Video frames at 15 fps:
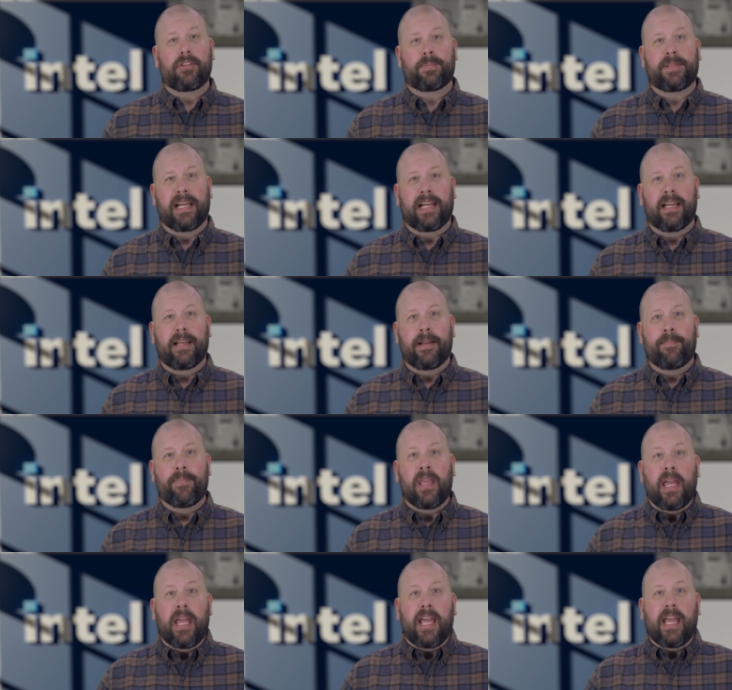Gupta.
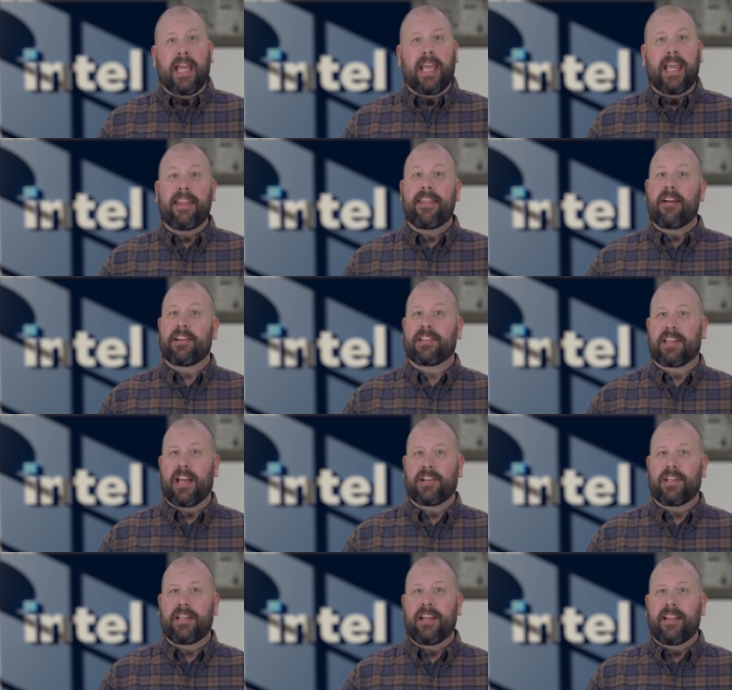In their
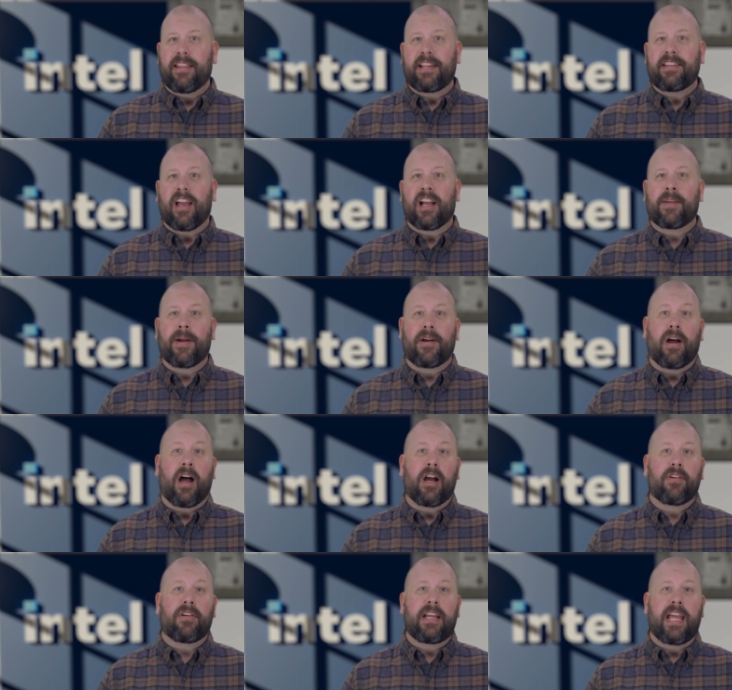discussion, they talk about
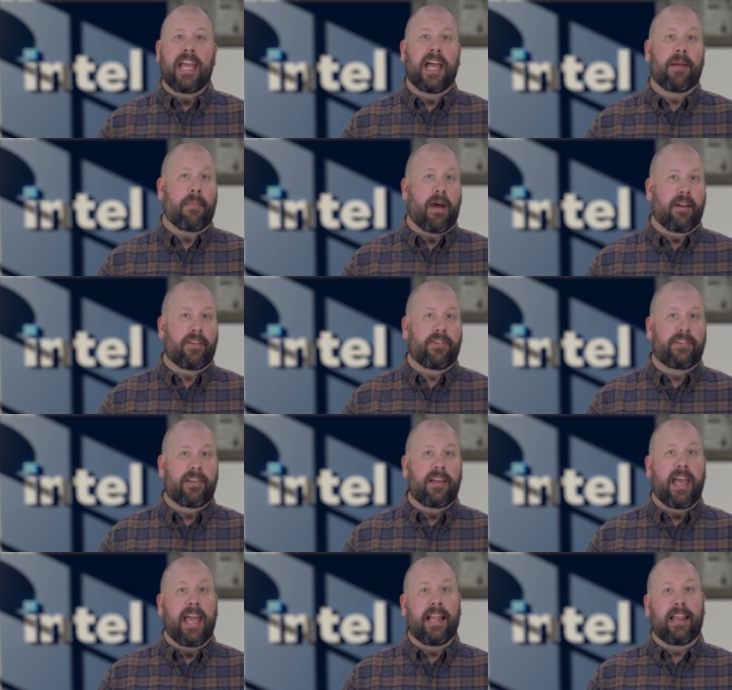hungry AI models,
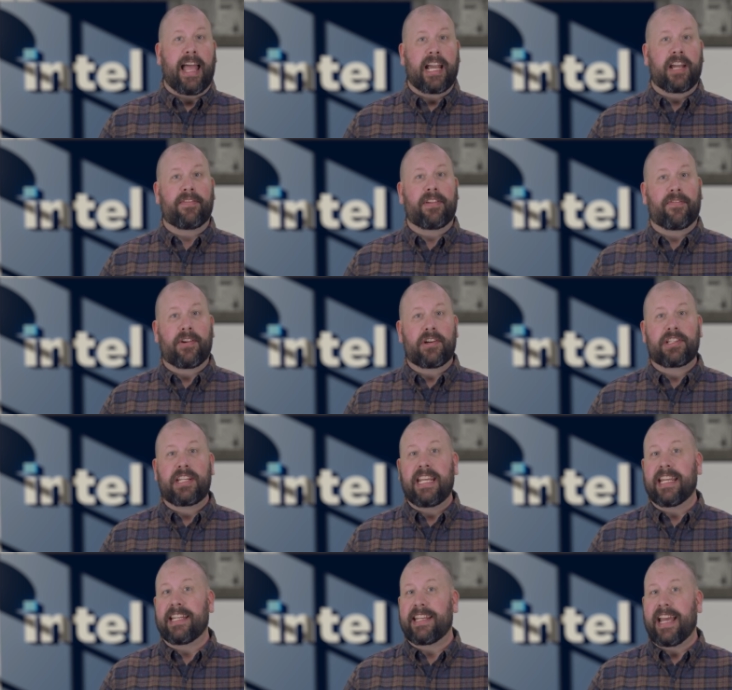a lack of
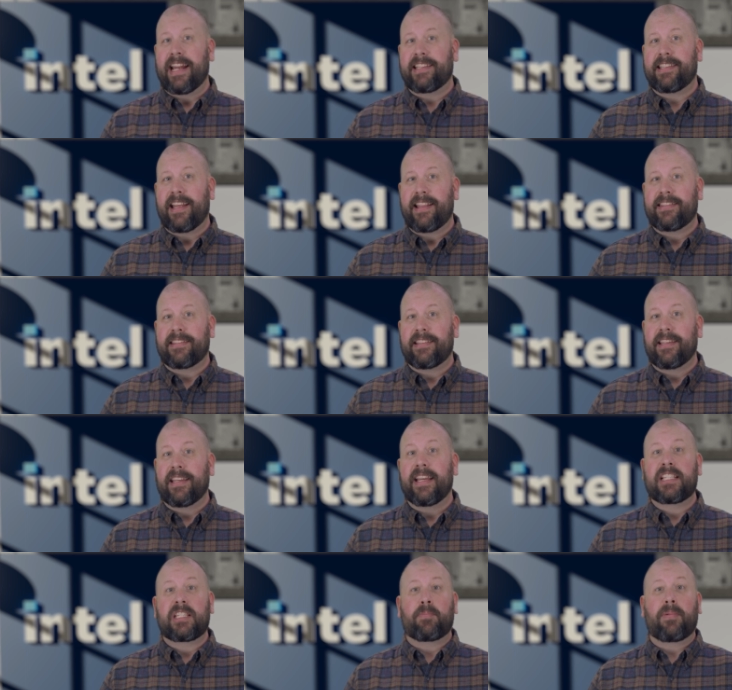diversity in datasets,
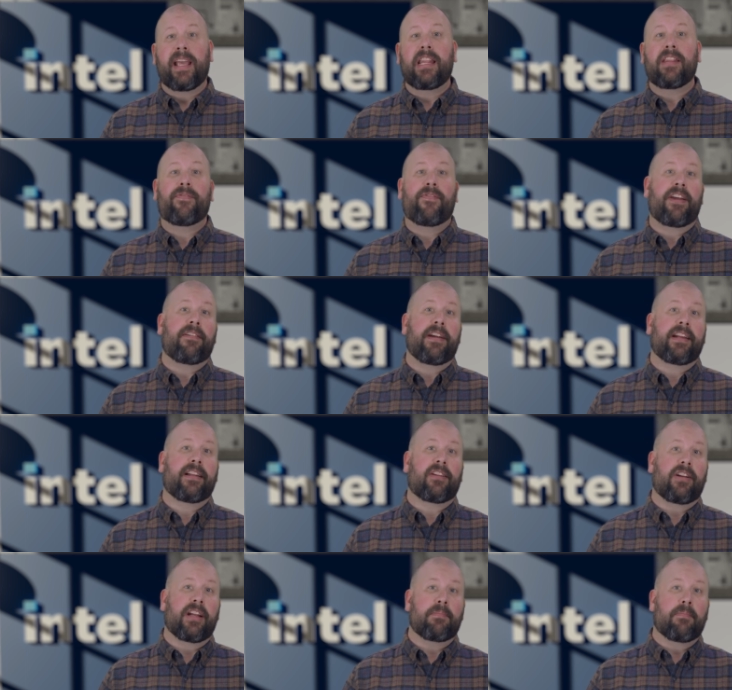explain the
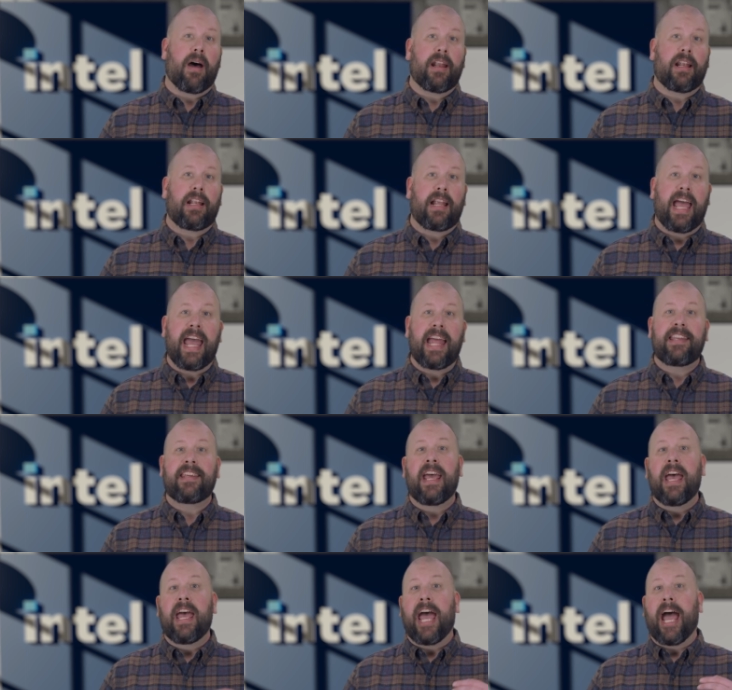federated learning model, and
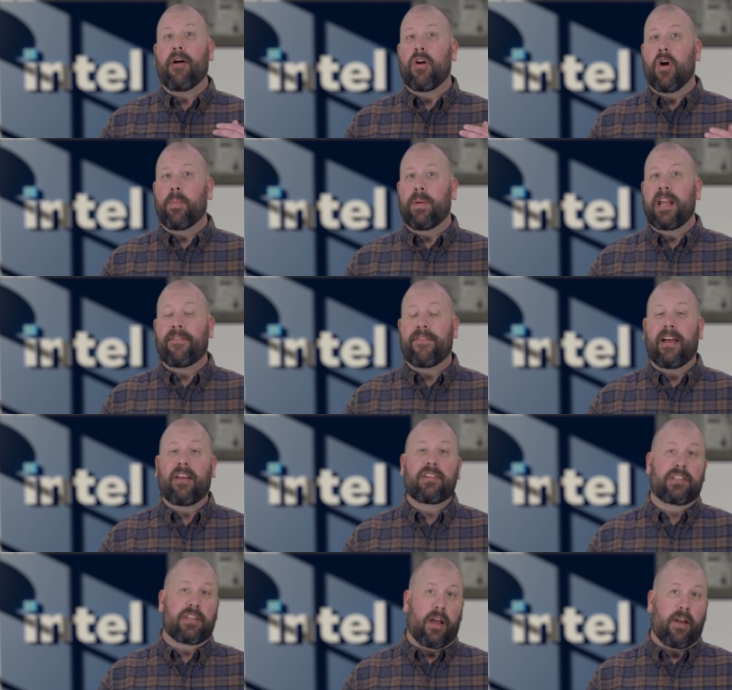how
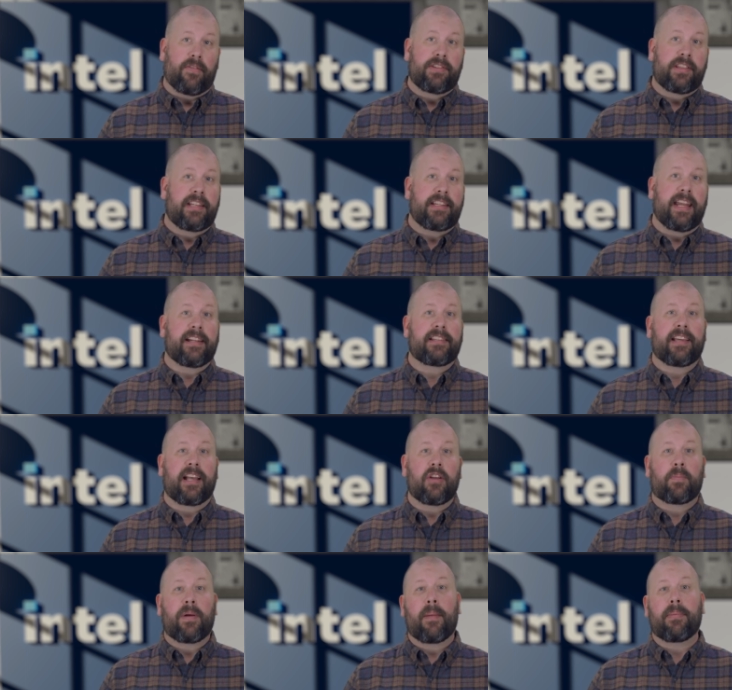OpenFL solves the data
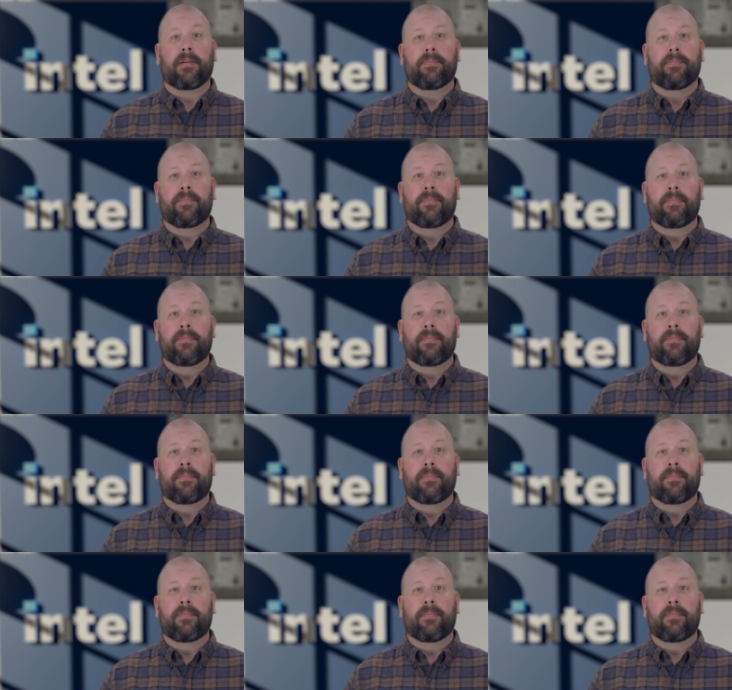silo problem.